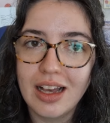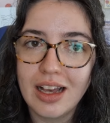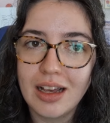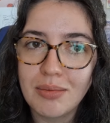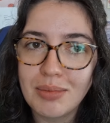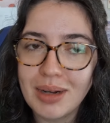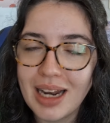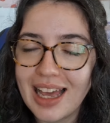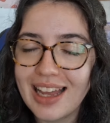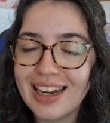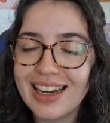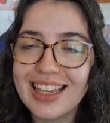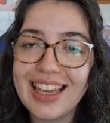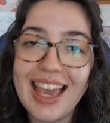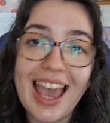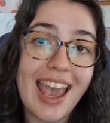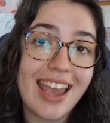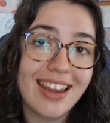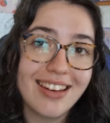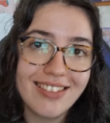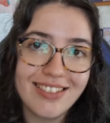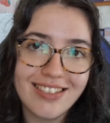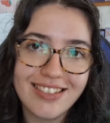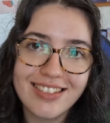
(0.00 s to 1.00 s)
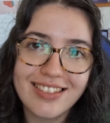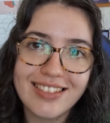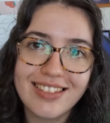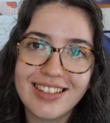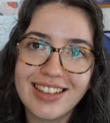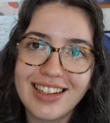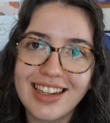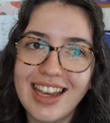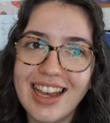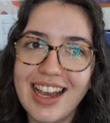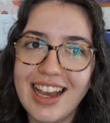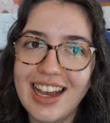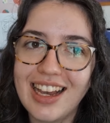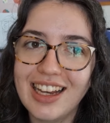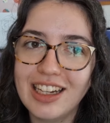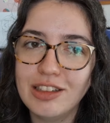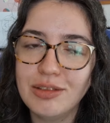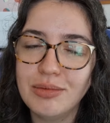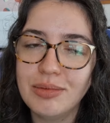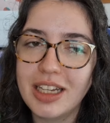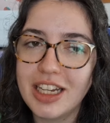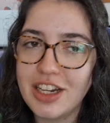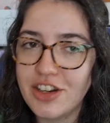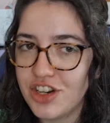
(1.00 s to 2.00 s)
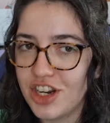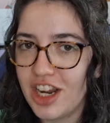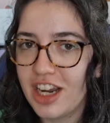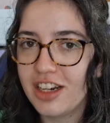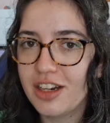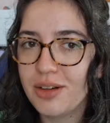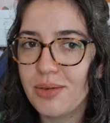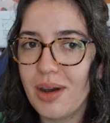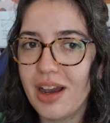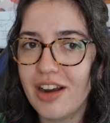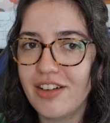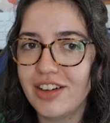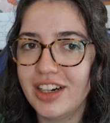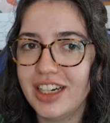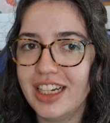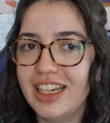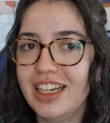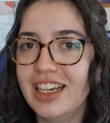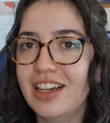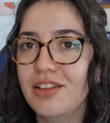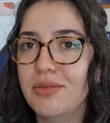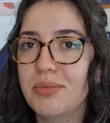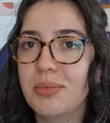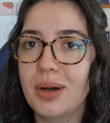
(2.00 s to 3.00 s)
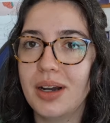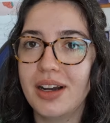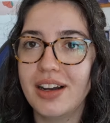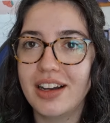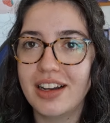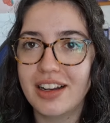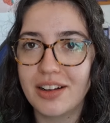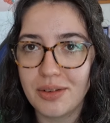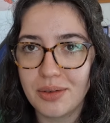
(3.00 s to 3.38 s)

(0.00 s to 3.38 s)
plan again in January, but